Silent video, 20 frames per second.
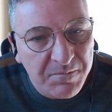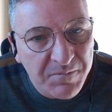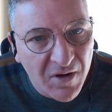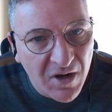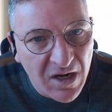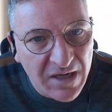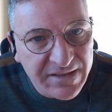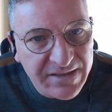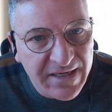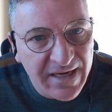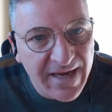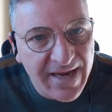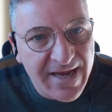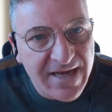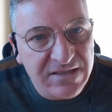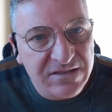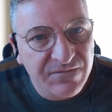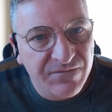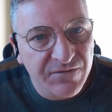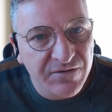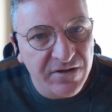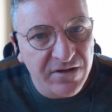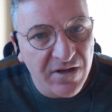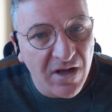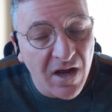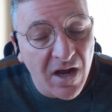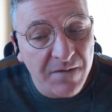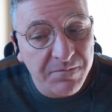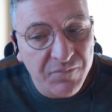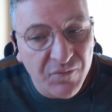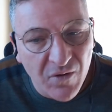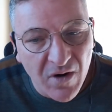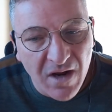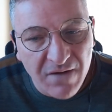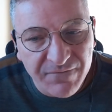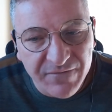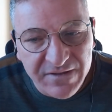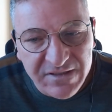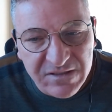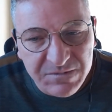podcasts for the
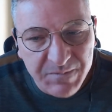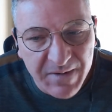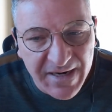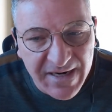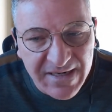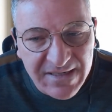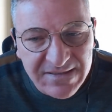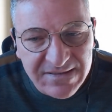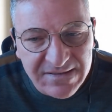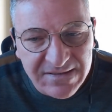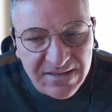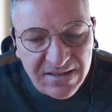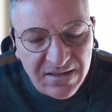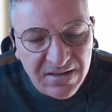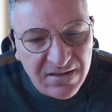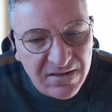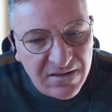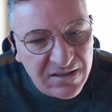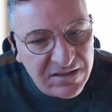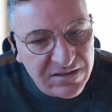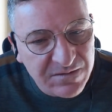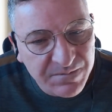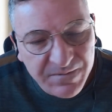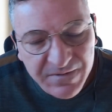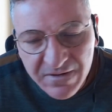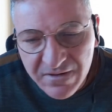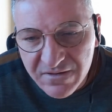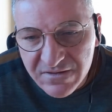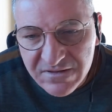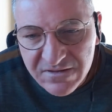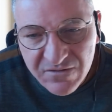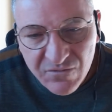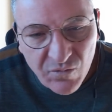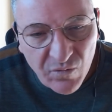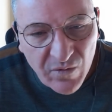nonprofit space. It's, you know, it's